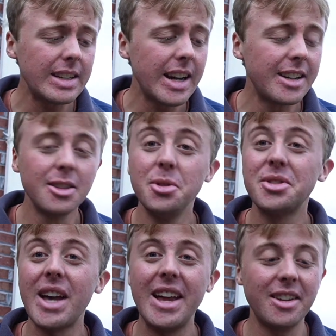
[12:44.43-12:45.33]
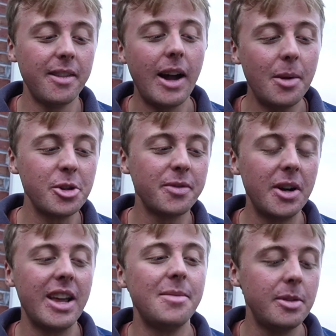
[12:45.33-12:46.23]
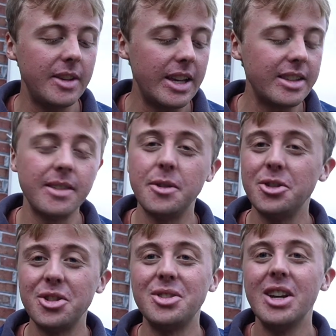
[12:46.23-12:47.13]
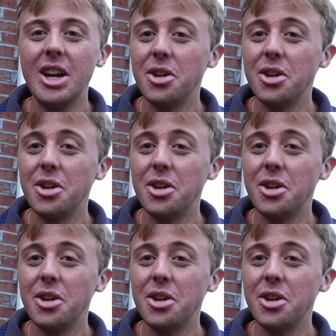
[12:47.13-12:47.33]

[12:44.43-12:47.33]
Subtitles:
kind of lose sight of how much fun FPV is if you're just